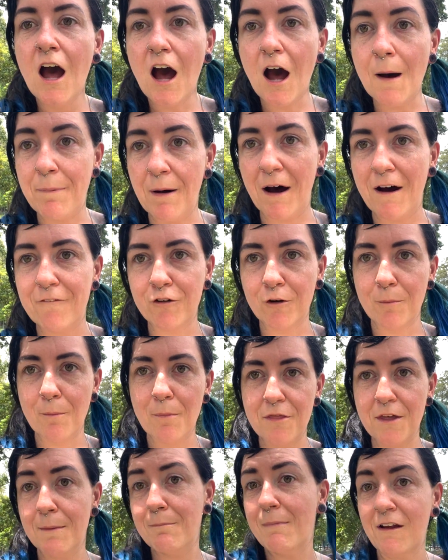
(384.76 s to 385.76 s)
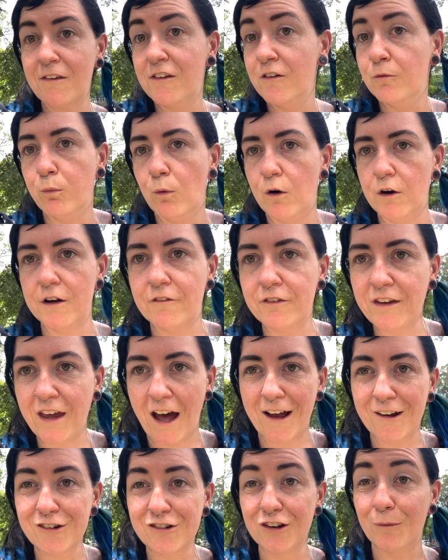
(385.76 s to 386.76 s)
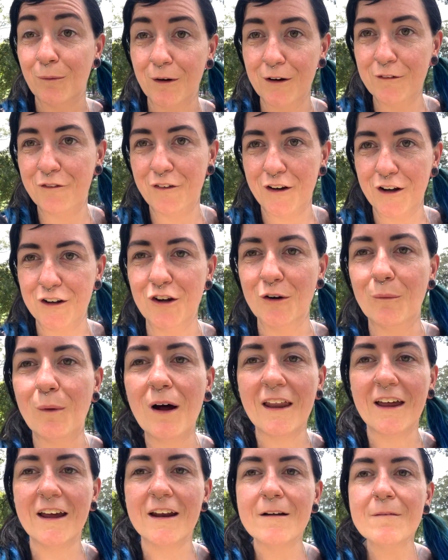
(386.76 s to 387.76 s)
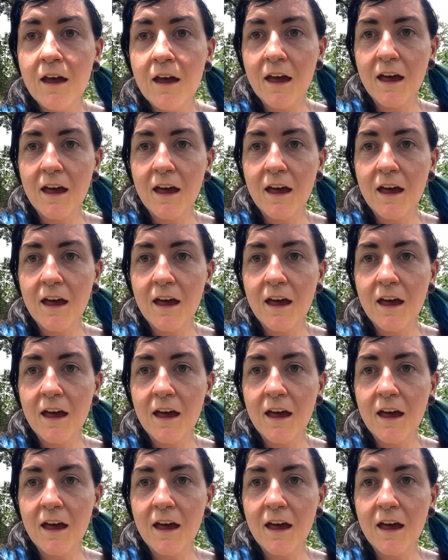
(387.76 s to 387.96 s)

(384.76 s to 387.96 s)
apart from the massive wad of cash that won't fit in your wallet,